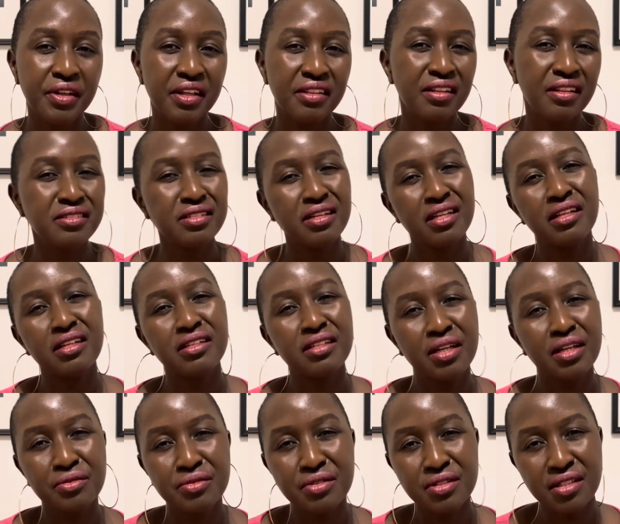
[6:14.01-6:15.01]
That's another
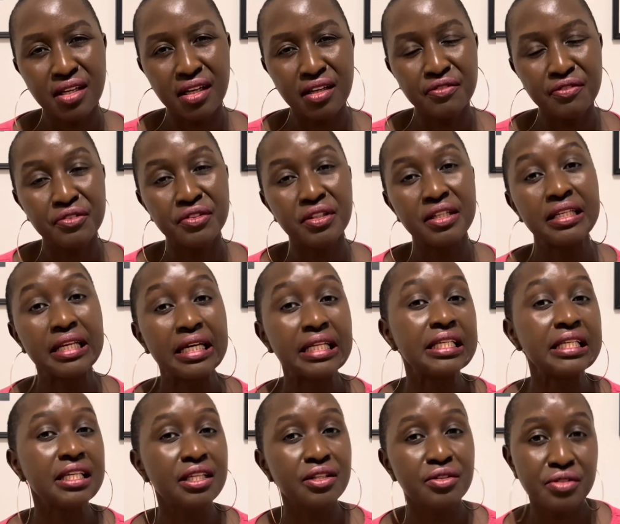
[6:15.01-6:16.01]
downside for the
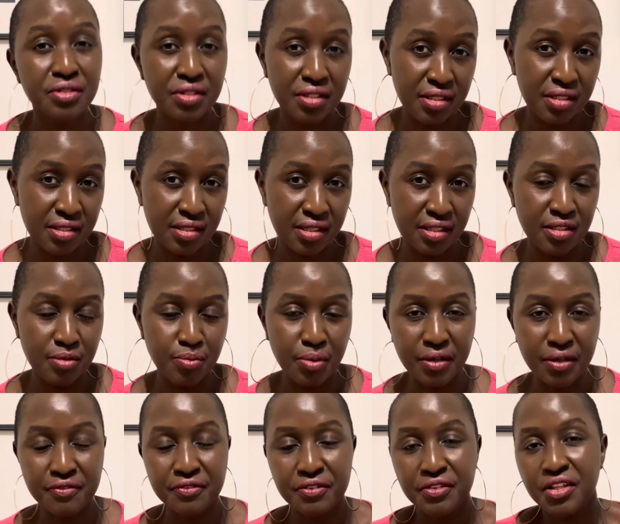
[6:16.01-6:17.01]
non-EU citizens.
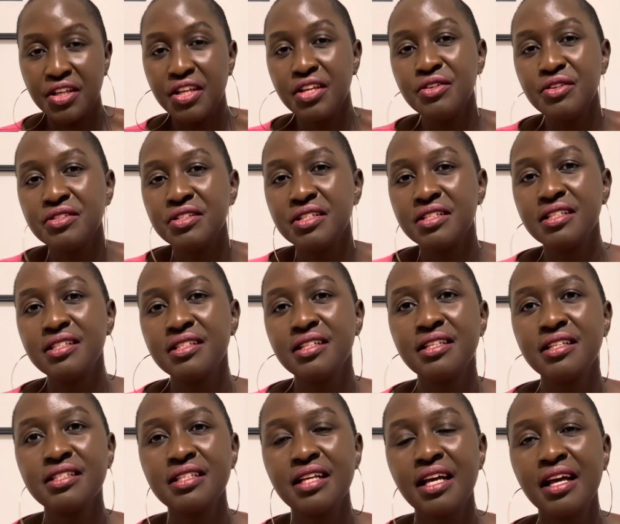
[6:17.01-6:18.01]
But for the EU
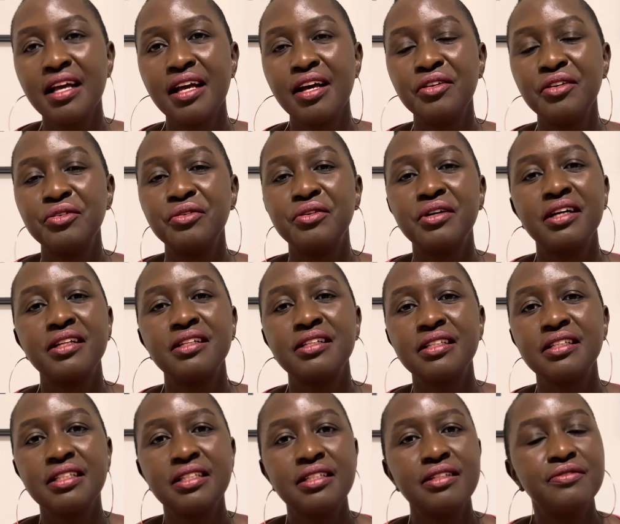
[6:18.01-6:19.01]
citizens, you
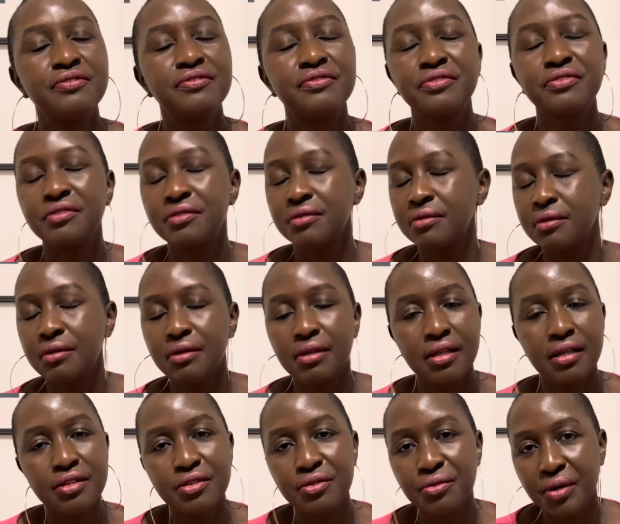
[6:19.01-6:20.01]
can live
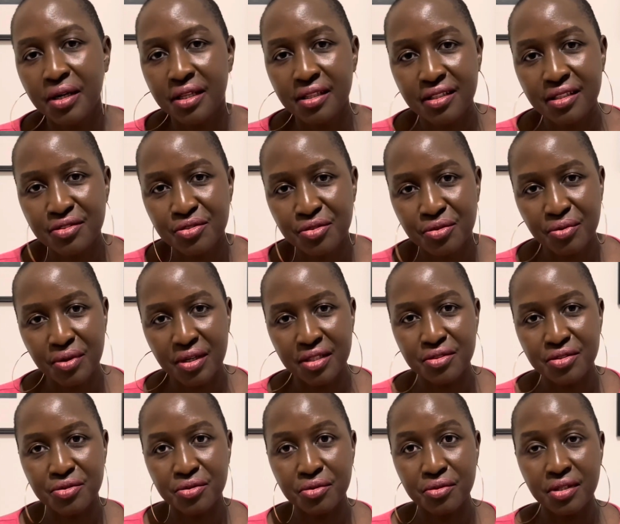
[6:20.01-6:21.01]
anywhere that you want.
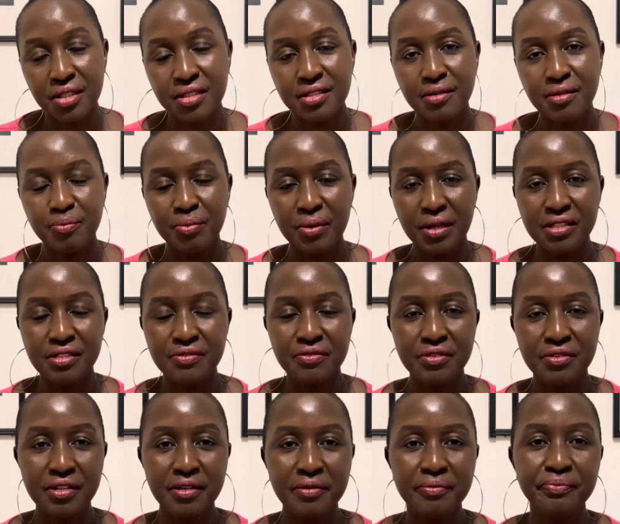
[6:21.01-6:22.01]
So that's a plus for
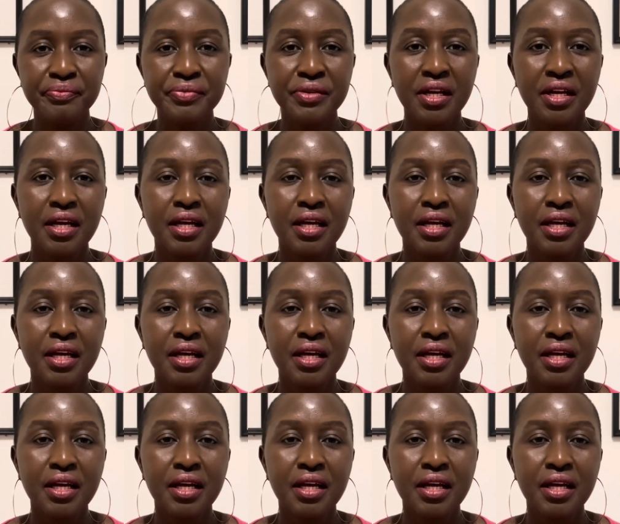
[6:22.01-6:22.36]
them.